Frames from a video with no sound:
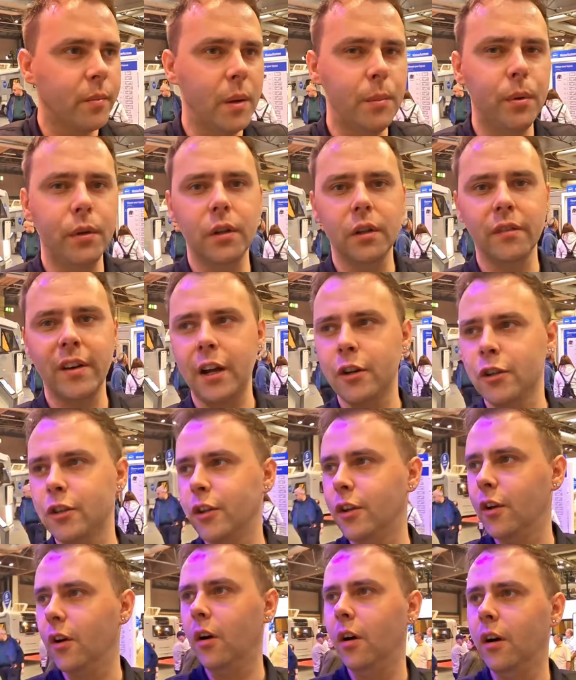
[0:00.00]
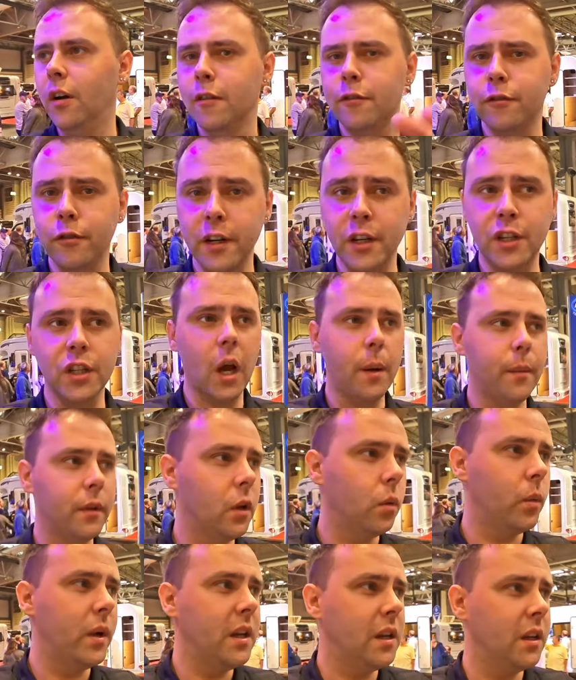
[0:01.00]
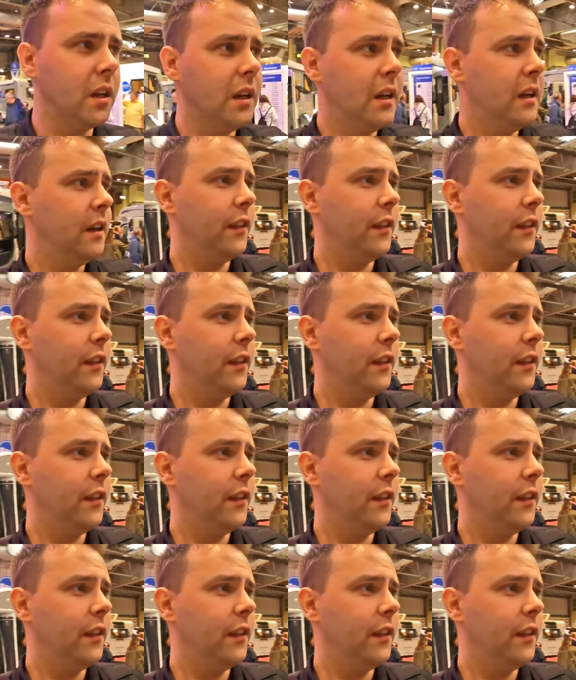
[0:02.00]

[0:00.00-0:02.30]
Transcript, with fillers: the people that have actually got free time in the week,